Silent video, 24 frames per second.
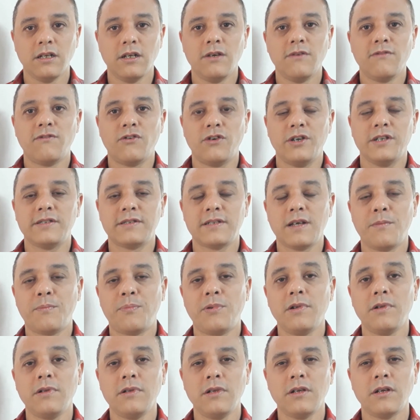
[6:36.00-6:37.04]
For
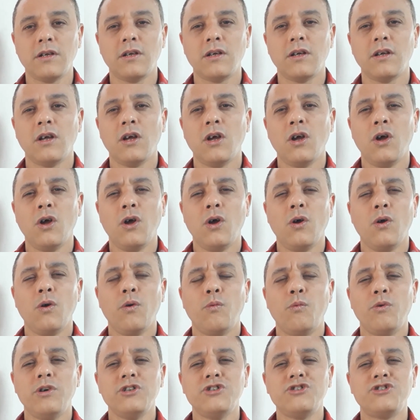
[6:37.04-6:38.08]
example,
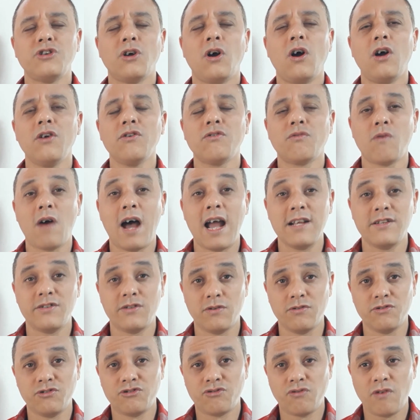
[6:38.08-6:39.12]
when John rides
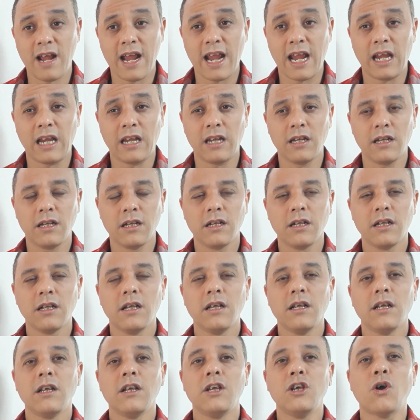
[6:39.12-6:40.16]
on train,
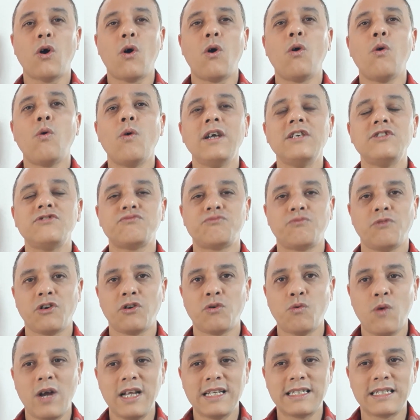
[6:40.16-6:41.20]
he always
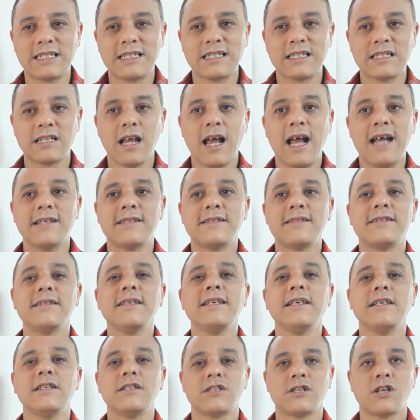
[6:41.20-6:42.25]
requests a
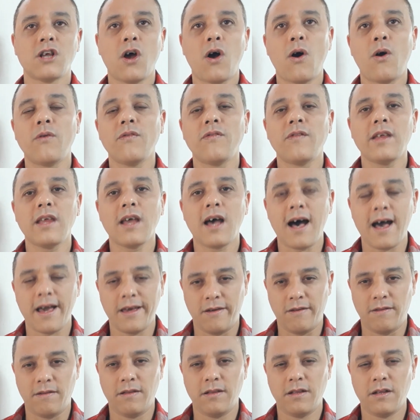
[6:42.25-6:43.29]
seat on the
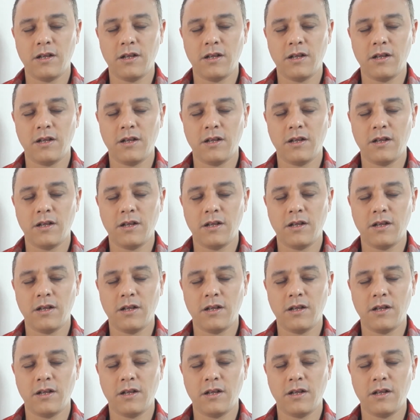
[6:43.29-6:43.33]
aisle.